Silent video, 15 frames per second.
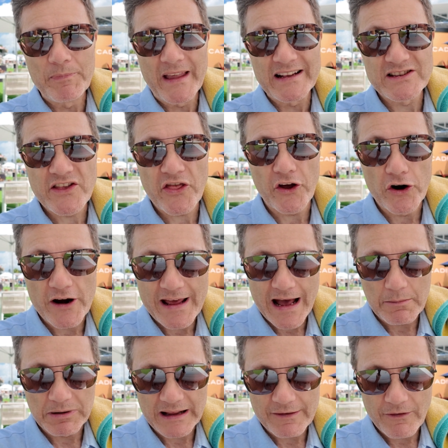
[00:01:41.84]
It's
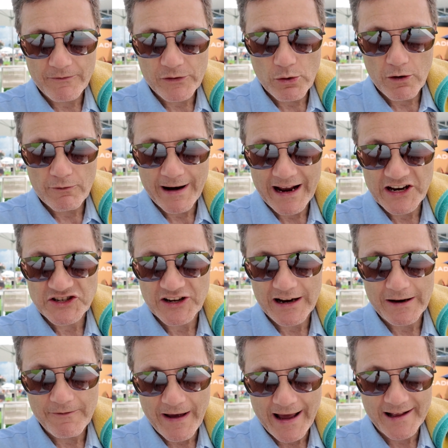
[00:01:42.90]
$30, I believe, if you arrange
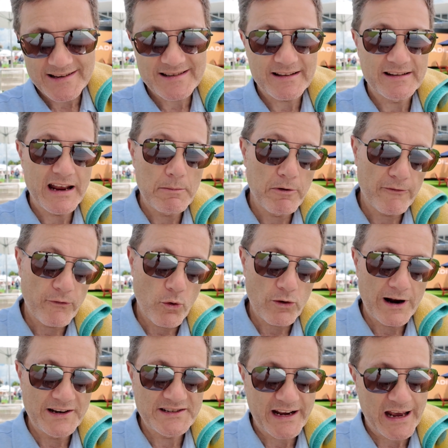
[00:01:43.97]
in advance the day
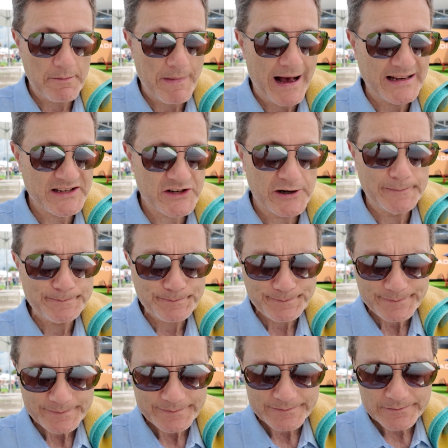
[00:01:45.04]
before on Ticketmaster.
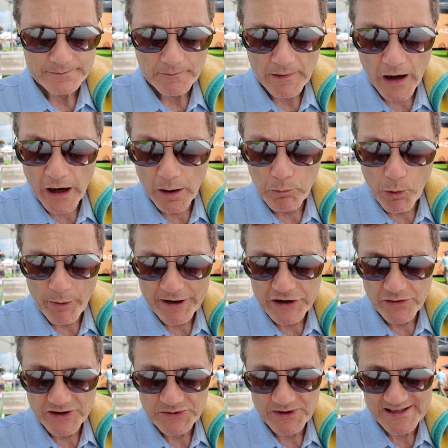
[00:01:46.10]
What we
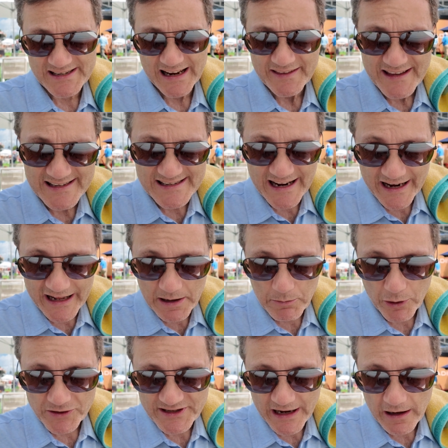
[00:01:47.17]
do is we stay at the
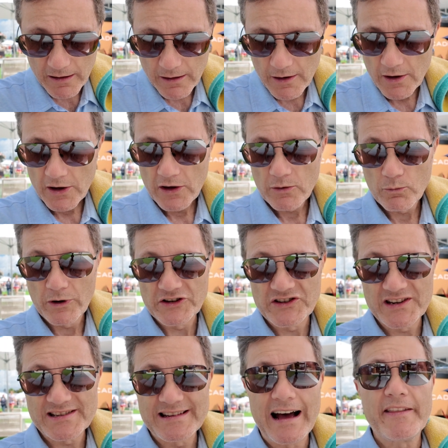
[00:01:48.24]
Stadium Hotel,
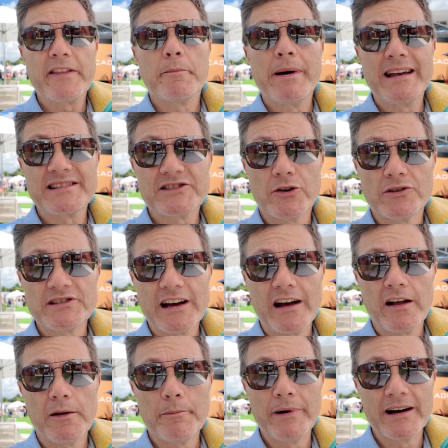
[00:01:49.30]
which is not the best
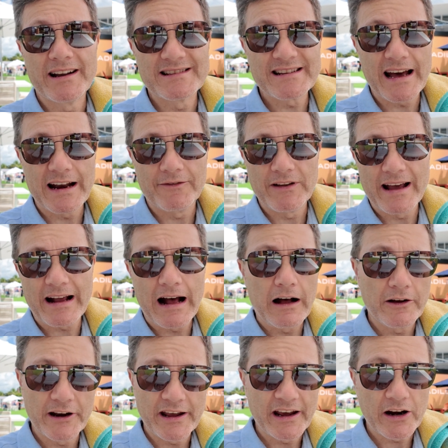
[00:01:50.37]
hotel, but it's kind of like
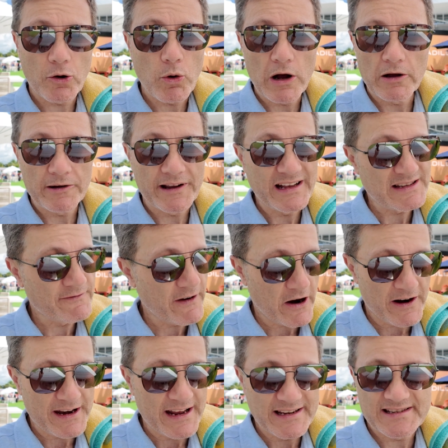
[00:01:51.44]
Holiday Inn quality. It's
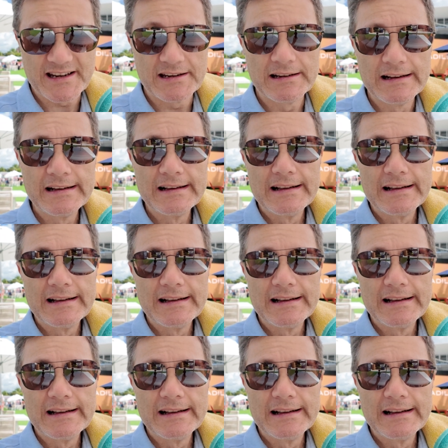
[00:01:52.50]
very decent.